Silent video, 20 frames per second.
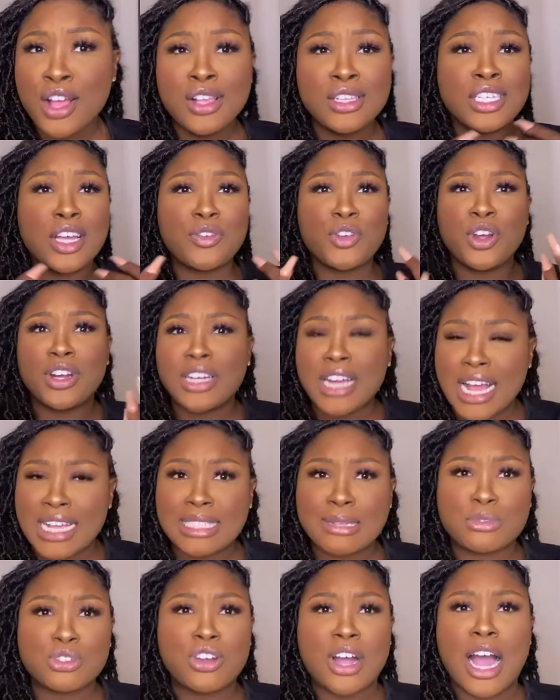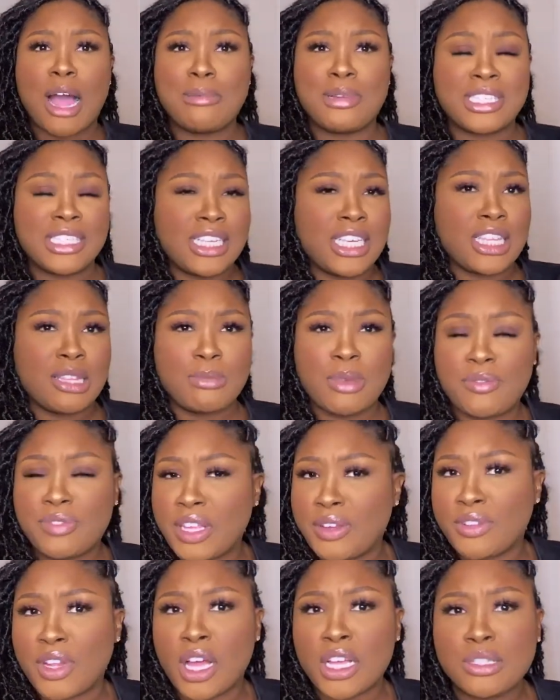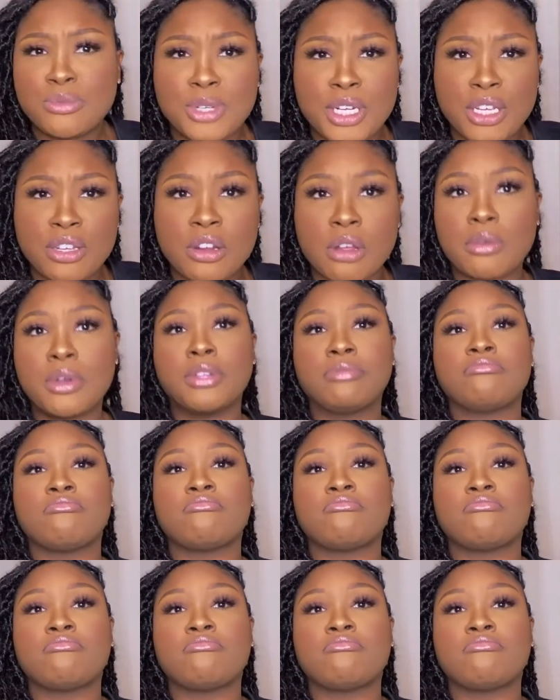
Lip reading: So if you're not subscribed to see the monthly vlogs, what are you doing?